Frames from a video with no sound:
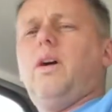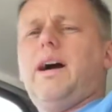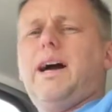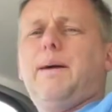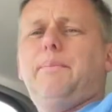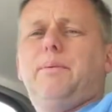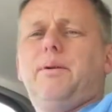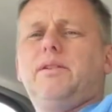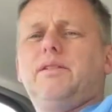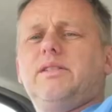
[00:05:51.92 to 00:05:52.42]

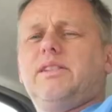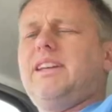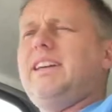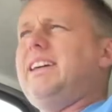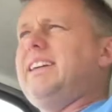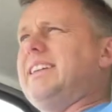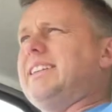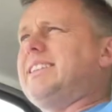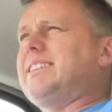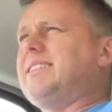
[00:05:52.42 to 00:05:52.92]
happens
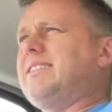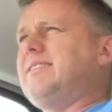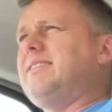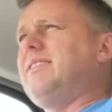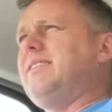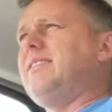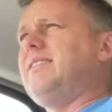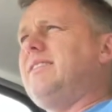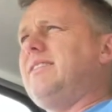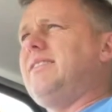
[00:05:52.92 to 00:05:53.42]
is,
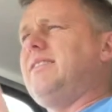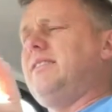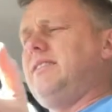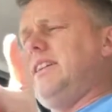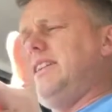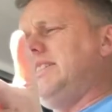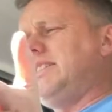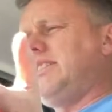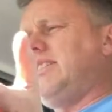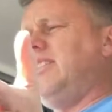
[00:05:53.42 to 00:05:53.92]

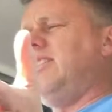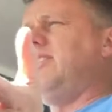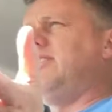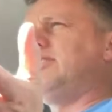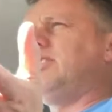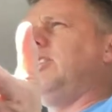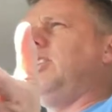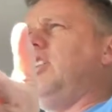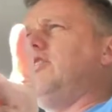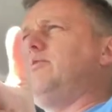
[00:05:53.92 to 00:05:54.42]
these cars,
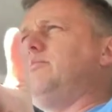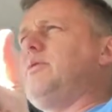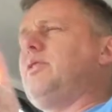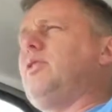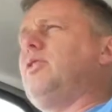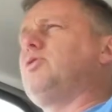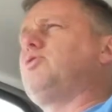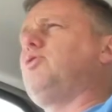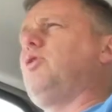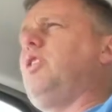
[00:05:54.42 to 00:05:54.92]
a lot of them have
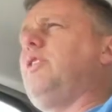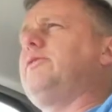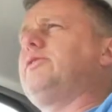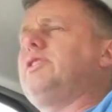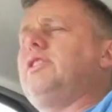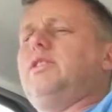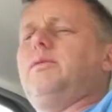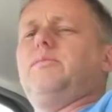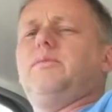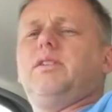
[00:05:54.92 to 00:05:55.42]
got drivers
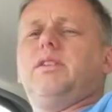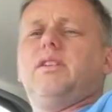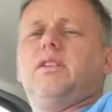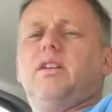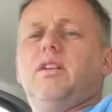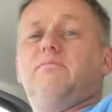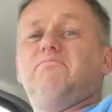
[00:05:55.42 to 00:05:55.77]
in them that